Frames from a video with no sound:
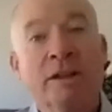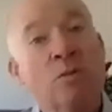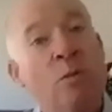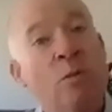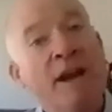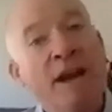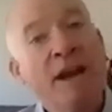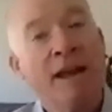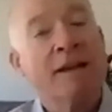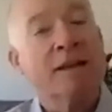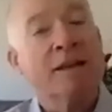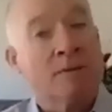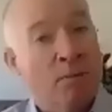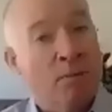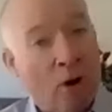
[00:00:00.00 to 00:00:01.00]
This
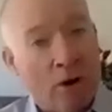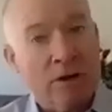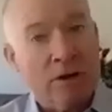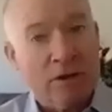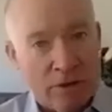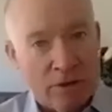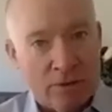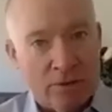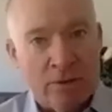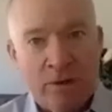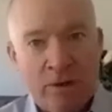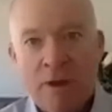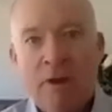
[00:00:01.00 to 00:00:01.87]
weekend is Part 2.